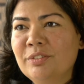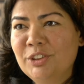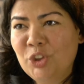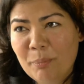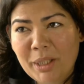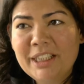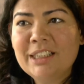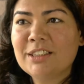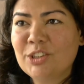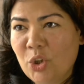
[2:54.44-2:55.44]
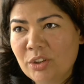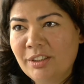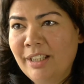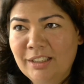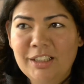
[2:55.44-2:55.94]
your money does not
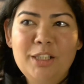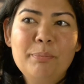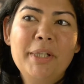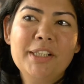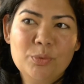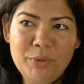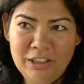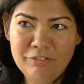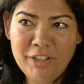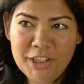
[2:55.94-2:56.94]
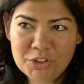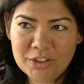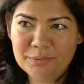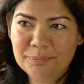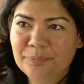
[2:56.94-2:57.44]
then keep pace with
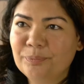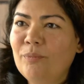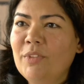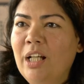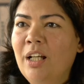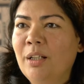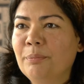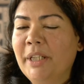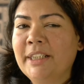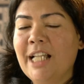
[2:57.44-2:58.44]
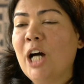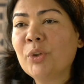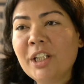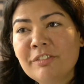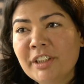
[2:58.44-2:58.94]
inflation. It's
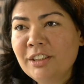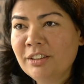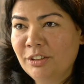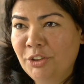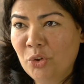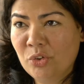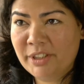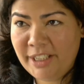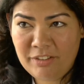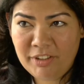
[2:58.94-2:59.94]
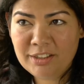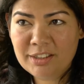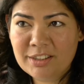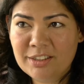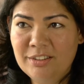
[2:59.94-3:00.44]
outliving your
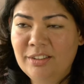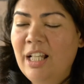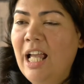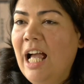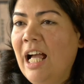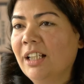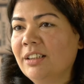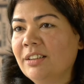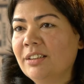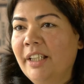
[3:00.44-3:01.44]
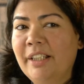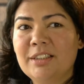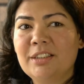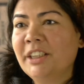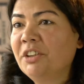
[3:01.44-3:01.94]
savings and
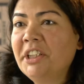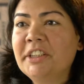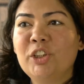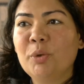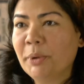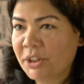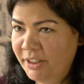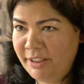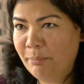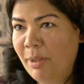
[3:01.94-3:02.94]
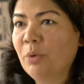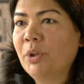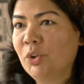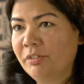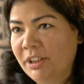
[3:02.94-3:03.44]
it's decreasing your purchasing power over